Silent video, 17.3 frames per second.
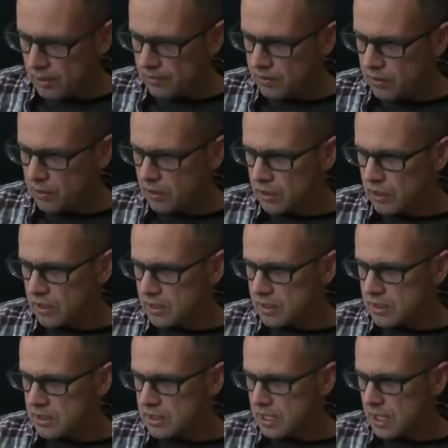and if you look at
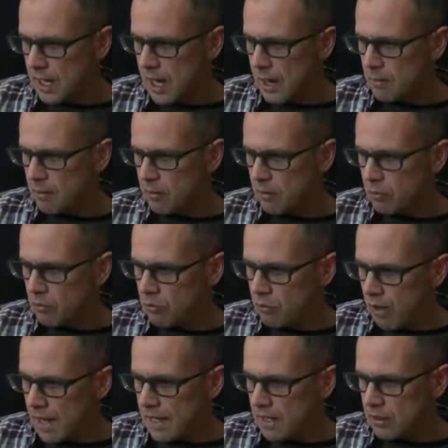the top
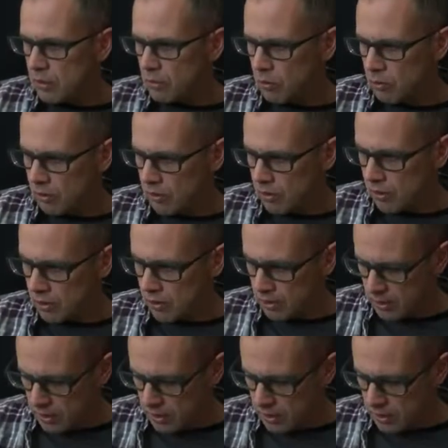right corner,